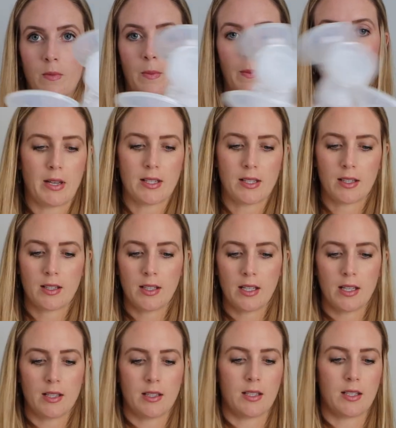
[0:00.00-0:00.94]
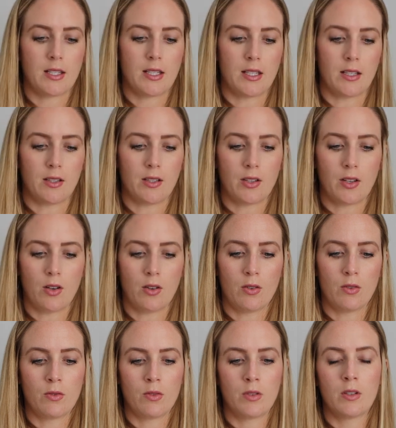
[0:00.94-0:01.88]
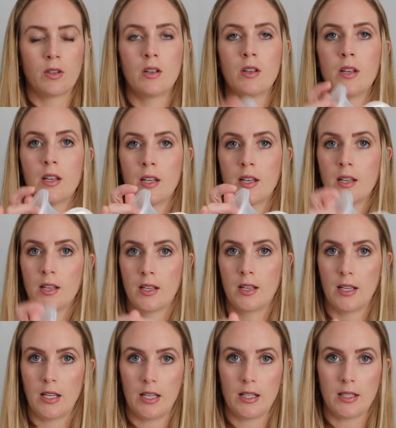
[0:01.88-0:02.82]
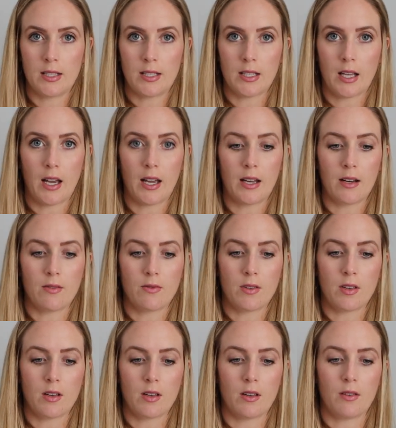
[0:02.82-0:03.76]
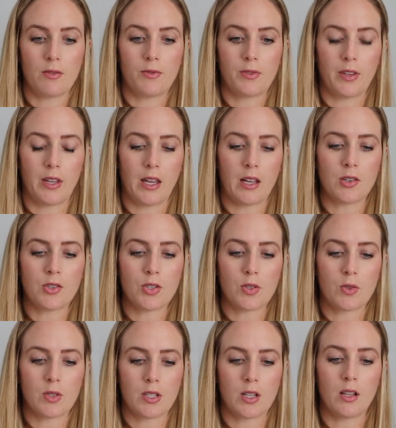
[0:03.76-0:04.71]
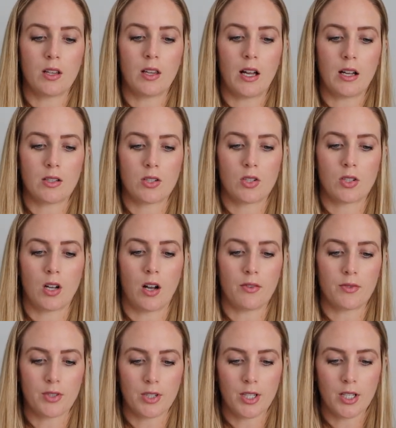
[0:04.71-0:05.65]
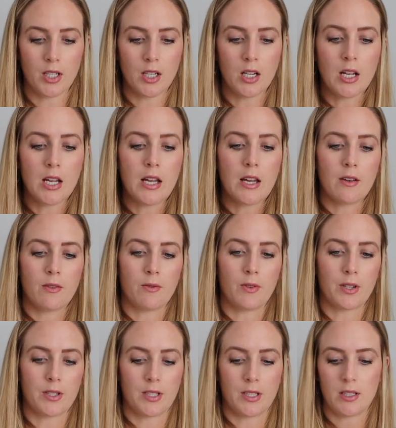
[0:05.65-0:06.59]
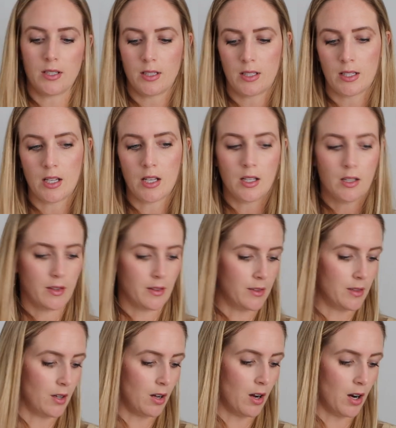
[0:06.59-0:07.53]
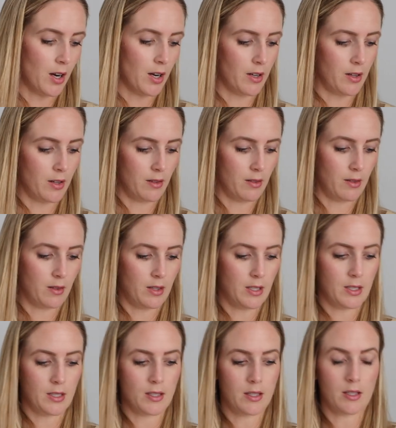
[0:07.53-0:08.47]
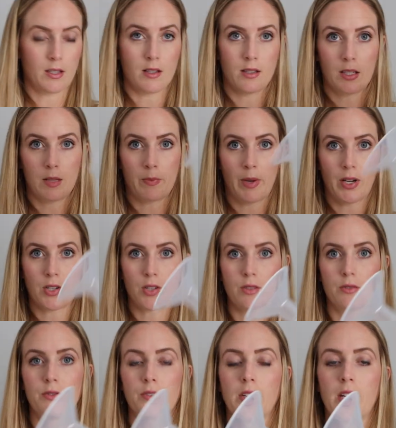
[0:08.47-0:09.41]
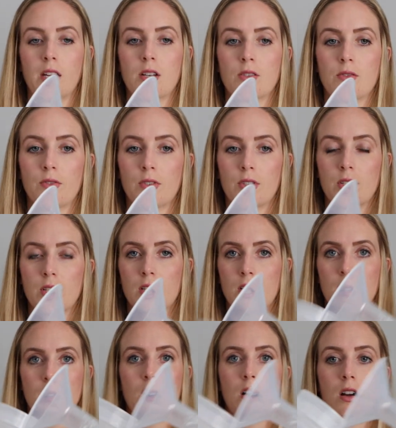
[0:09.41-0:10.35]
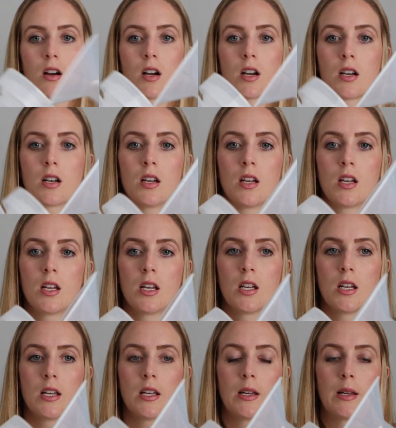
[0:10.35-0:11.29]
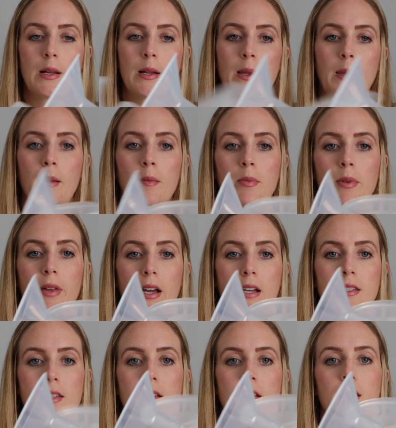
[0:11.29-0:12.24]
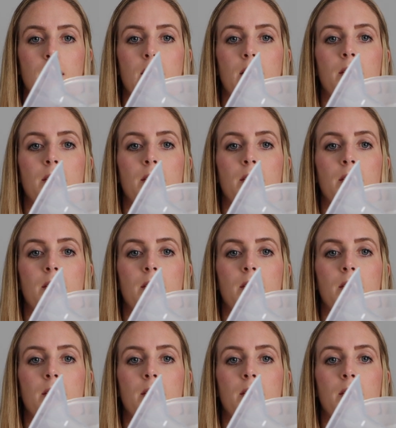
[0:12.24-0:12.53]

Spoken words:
Basically, it's a silicone inside of the flange, so it's a lot softer versus the hard, this is a Spectra flange versus the hard plastic.